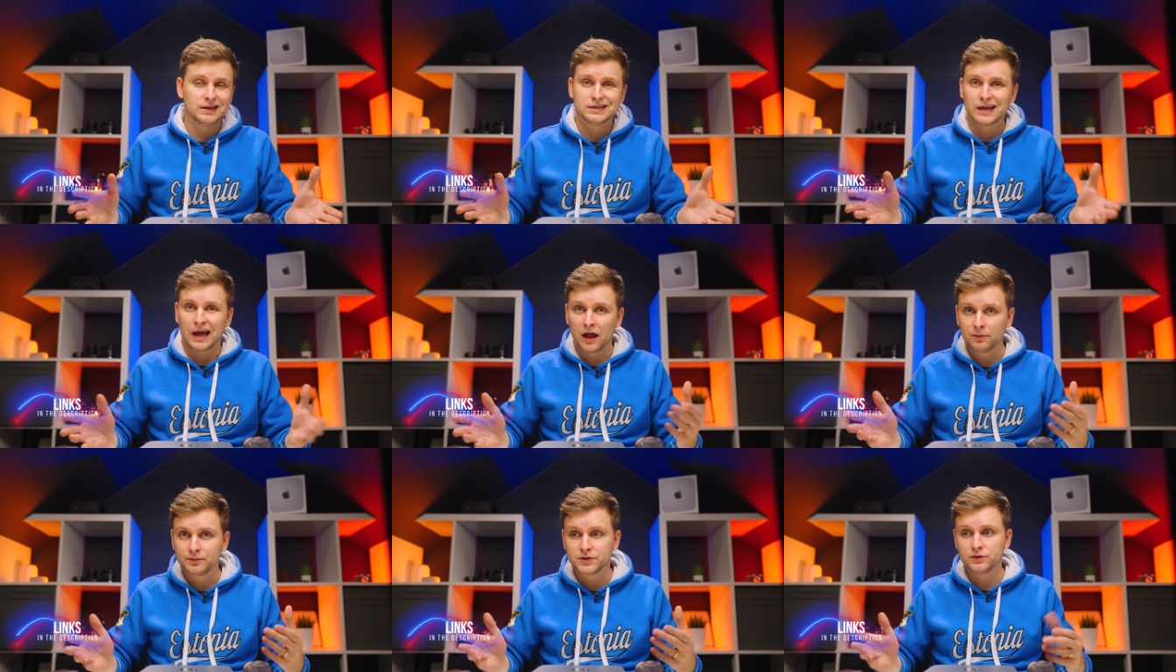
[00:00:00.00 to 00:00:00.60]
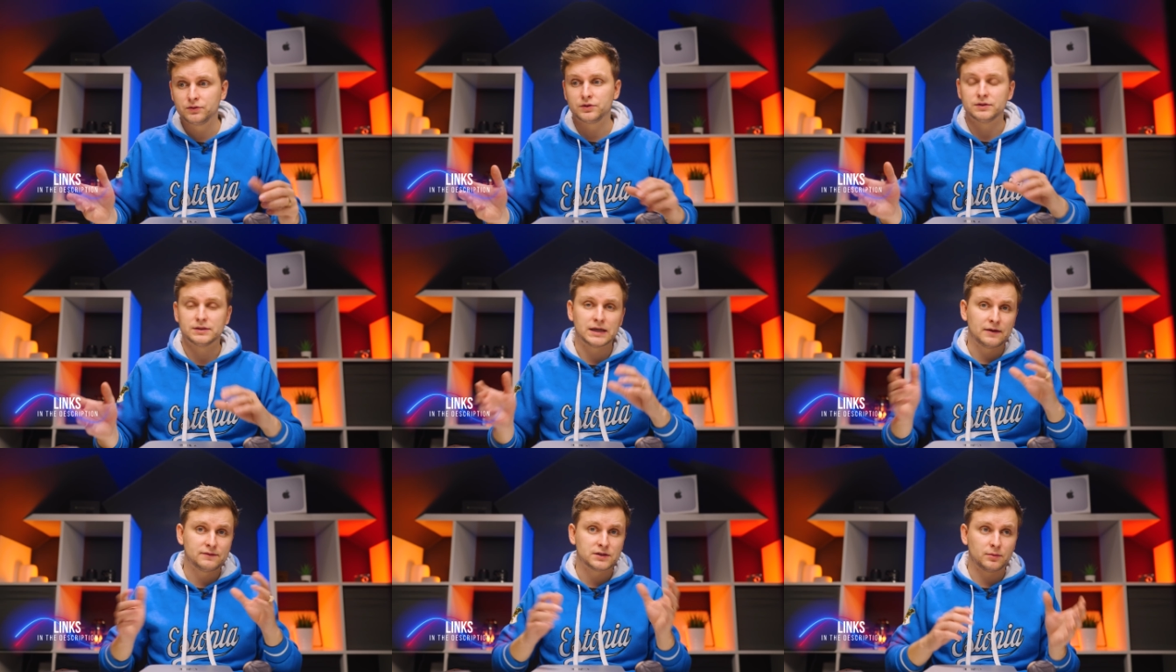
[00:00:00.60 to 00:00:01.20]
this helped you to
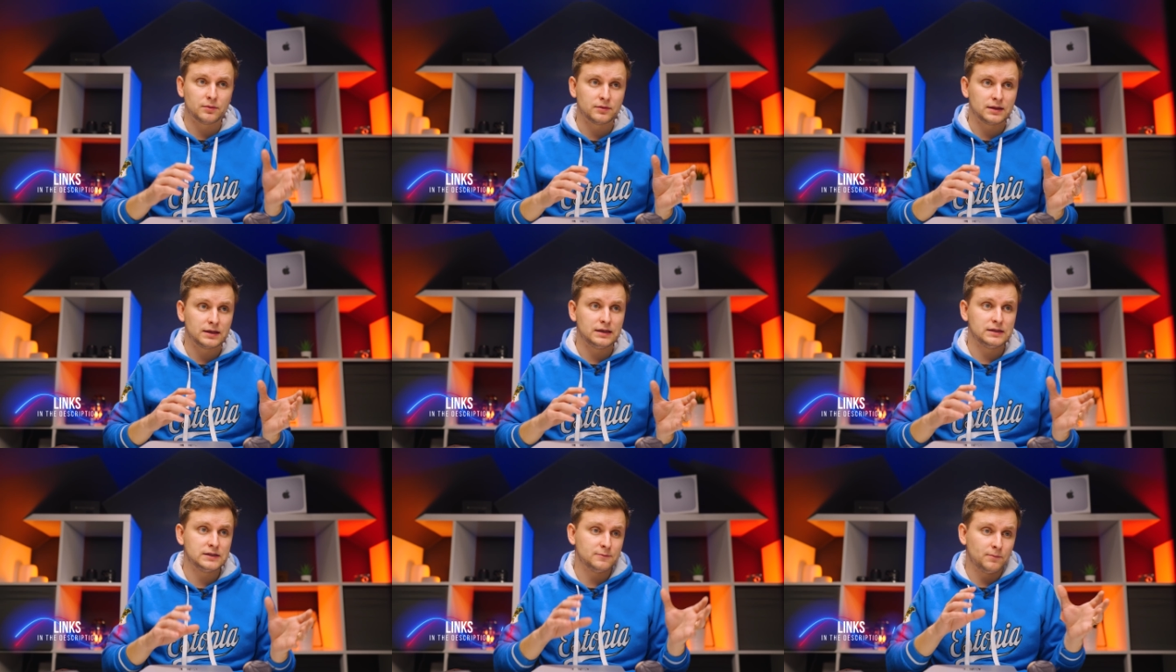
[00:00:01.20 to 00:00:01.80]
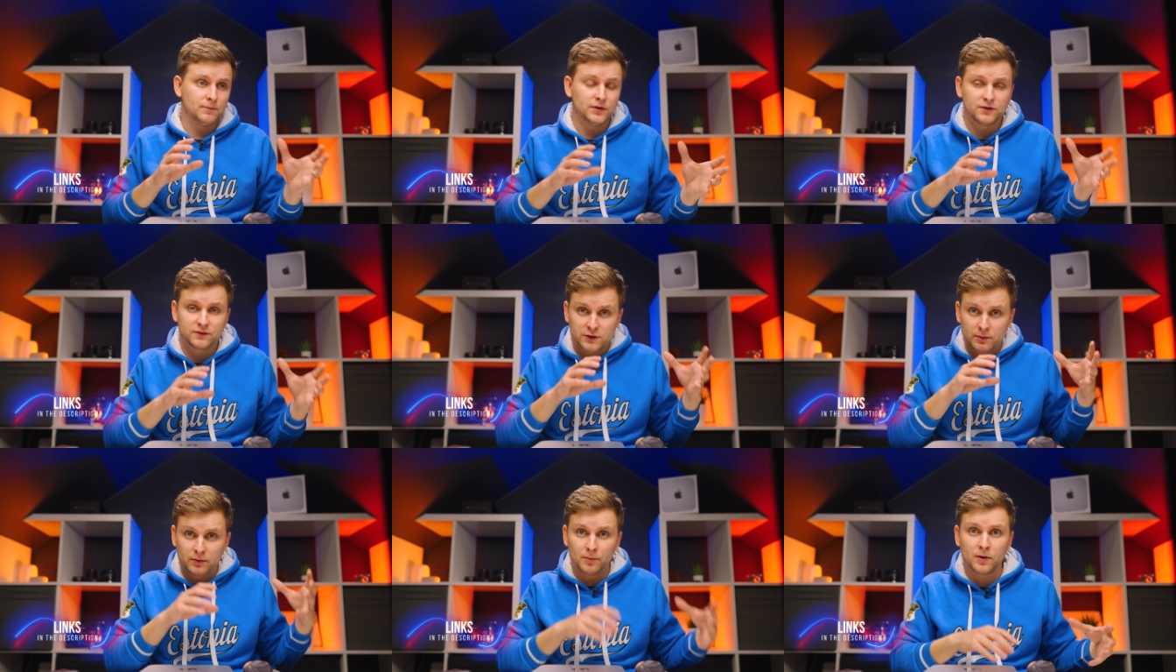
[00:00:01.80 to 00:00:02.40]
save some of these,
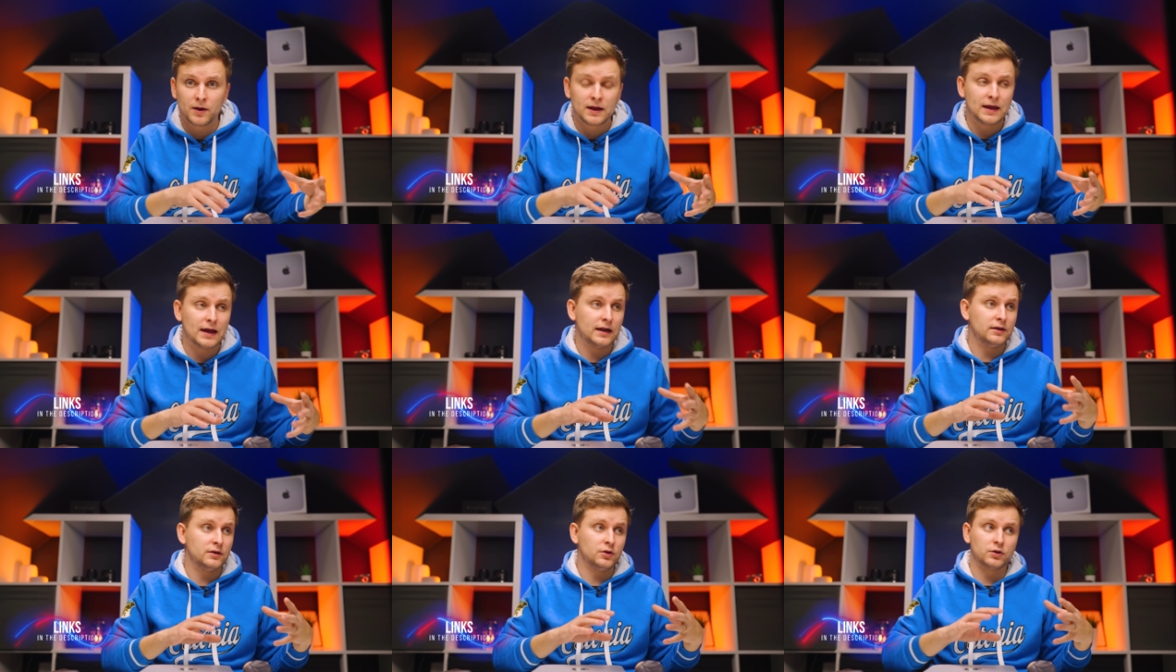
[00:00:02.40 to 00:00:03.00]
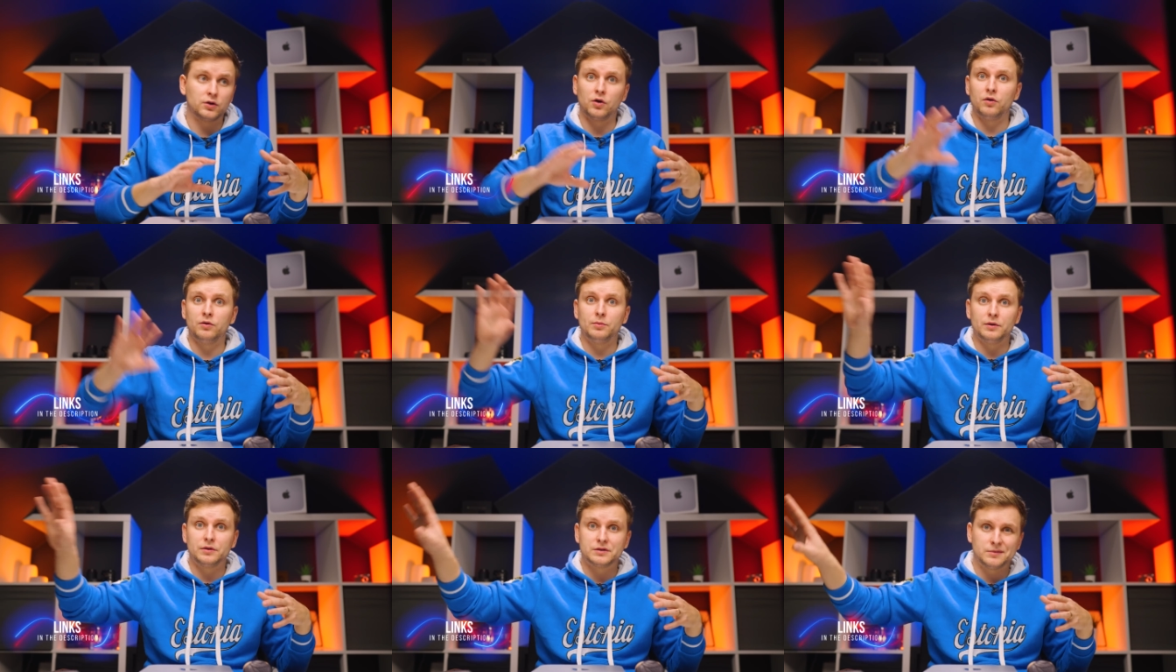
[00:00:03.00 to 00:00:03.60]
some of money and not
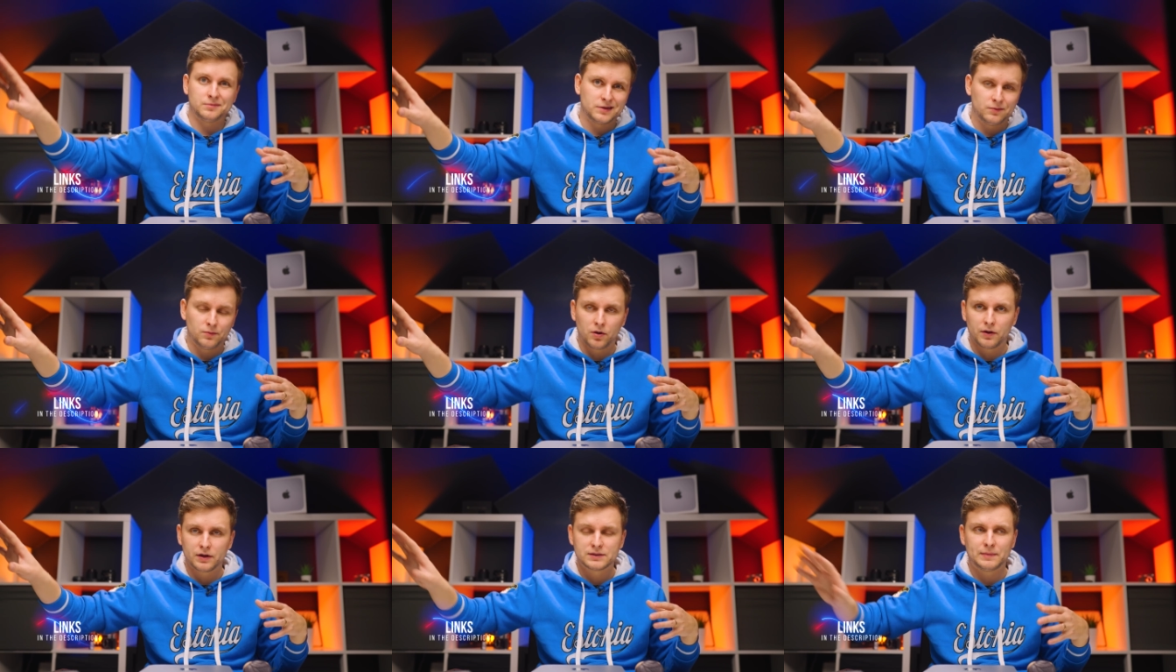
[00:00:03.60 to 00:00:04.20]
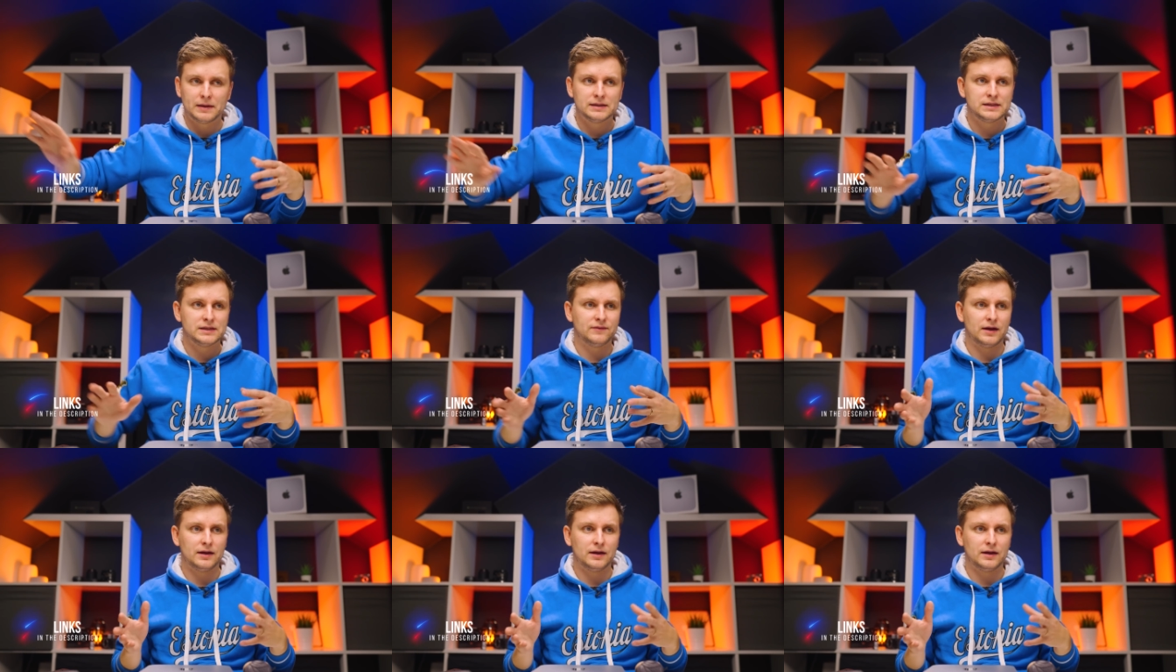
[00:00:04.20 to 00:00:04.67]
going with something more expensive.